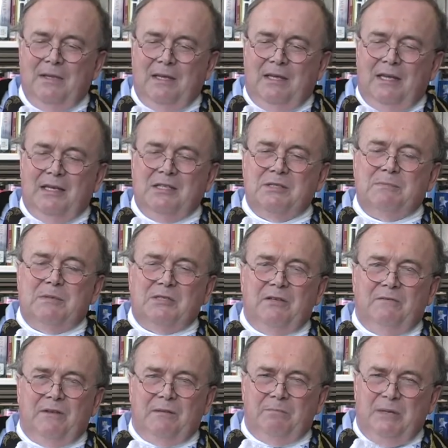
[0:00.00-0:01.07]
any
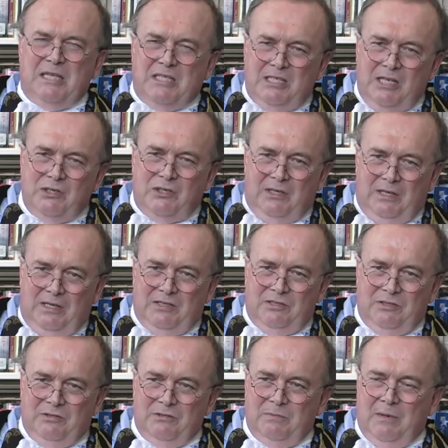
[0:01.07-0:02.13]
specific position
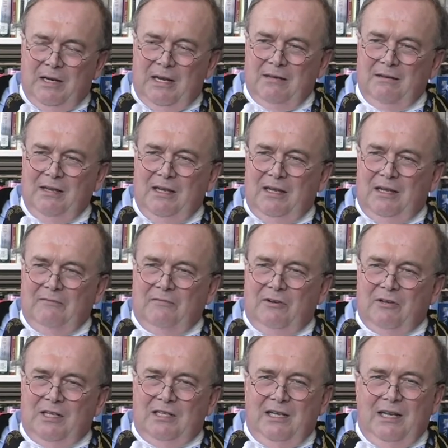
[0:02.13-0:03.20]
issues, but I, I'm
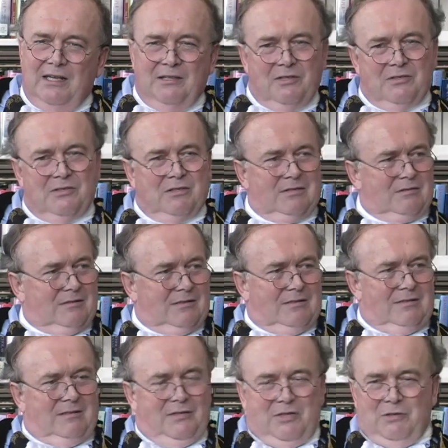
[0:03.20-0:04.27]
very glad there's a,
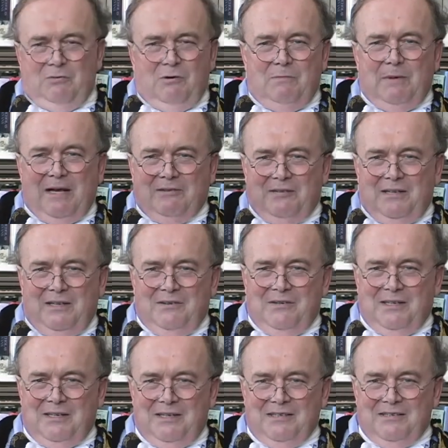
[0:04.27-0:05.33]
there's a group out there
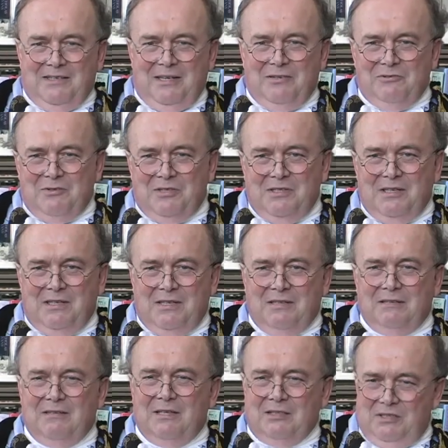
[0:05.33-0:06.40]
that is interested
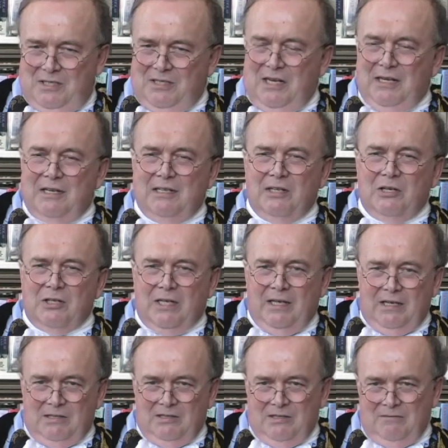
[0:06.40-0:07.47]
in, in stating their
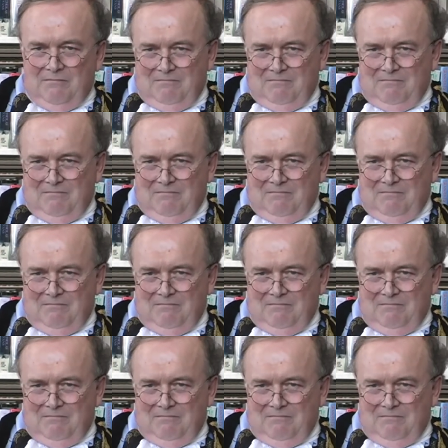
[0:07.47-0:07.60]
case.